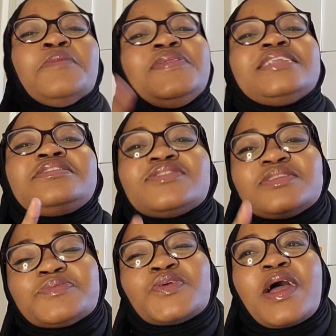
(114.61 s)
Please do
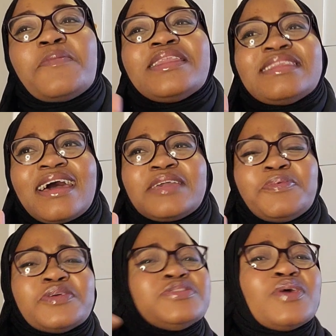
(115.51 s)
subscribe and like
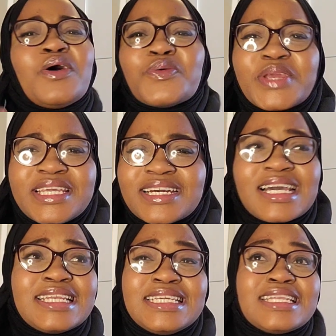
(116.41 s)
because you're already a
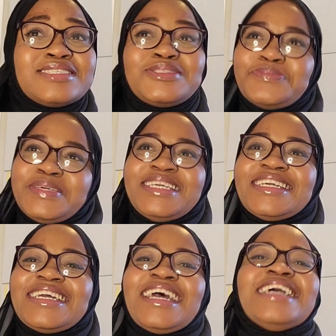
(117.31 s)
Khalila to me.